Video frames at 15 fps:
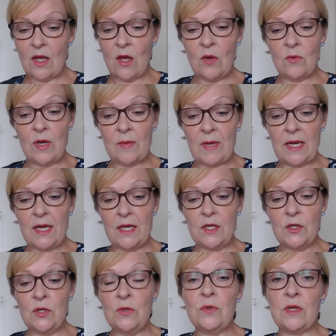Oh, and my
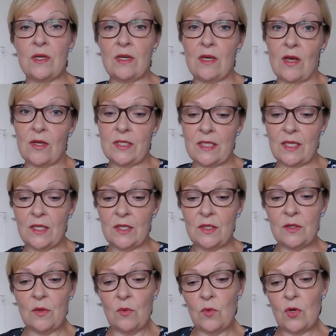Anouk cardigan